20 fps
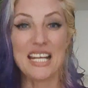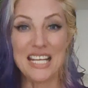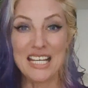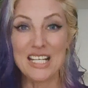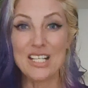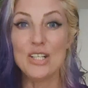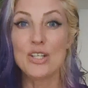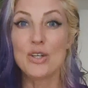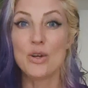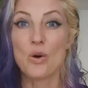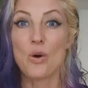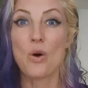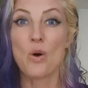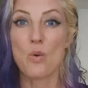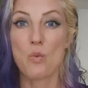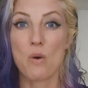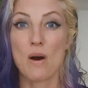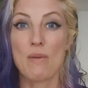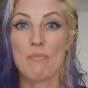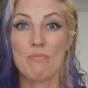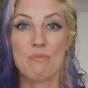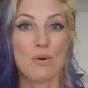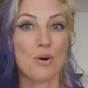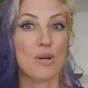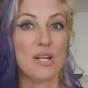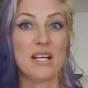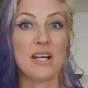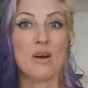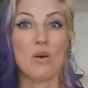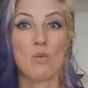in your one
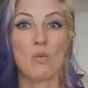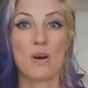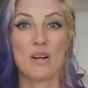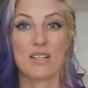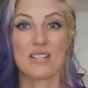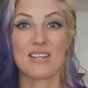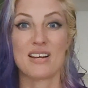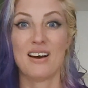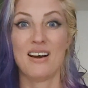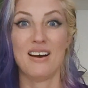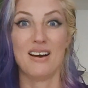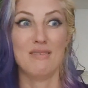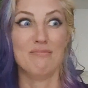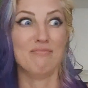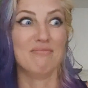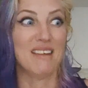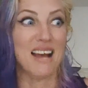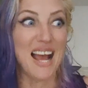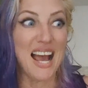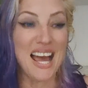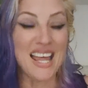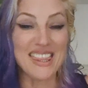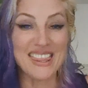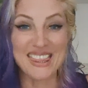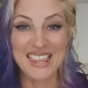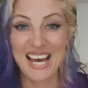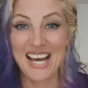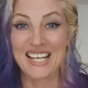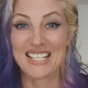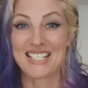body at one time. And
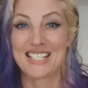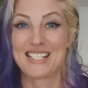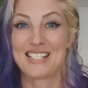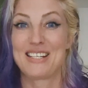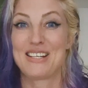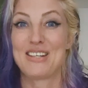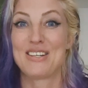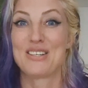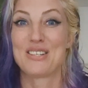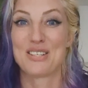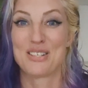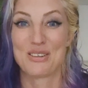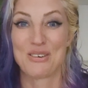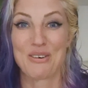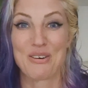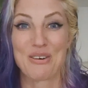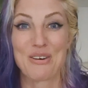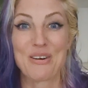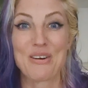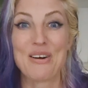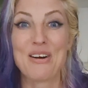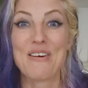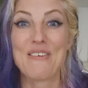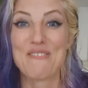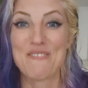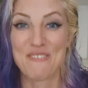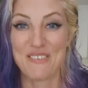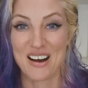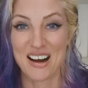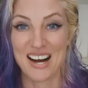that's so
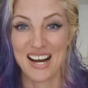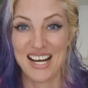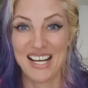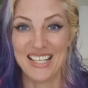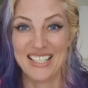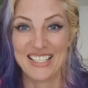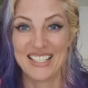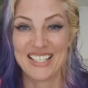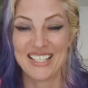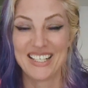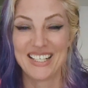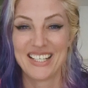fine.